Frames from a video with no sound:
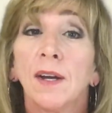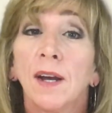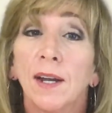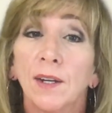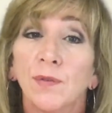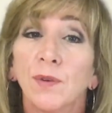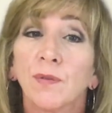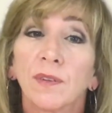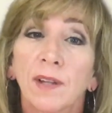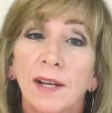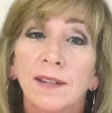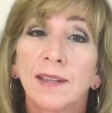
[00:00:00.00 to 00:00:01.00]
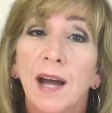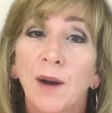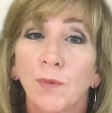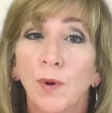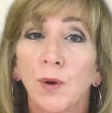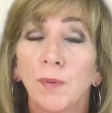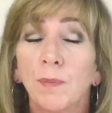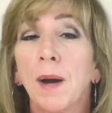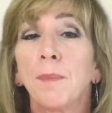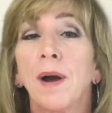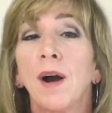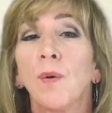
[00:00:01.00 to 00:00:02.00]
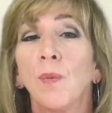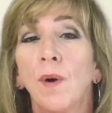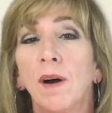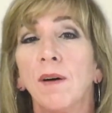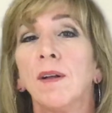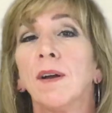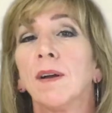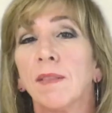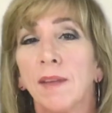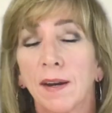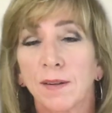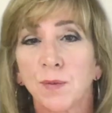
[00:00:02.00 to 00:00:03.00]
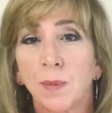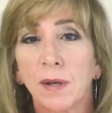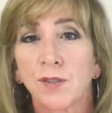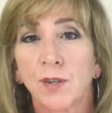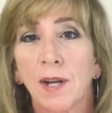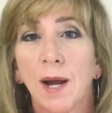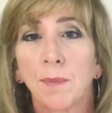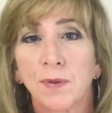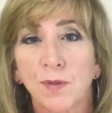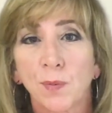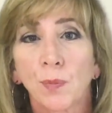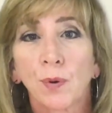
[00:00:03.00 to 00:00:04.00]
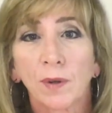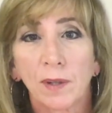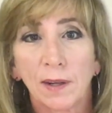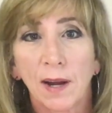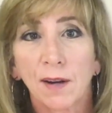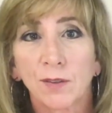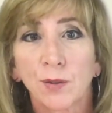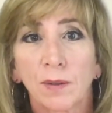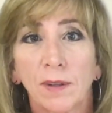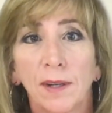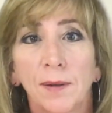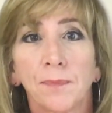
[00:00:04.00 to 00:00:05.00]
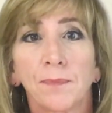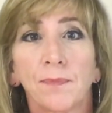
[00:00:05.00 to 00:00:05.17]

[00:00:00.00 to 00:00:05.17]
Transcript: And if you've laid that roadmap out well, that expansion happens pretty naturally.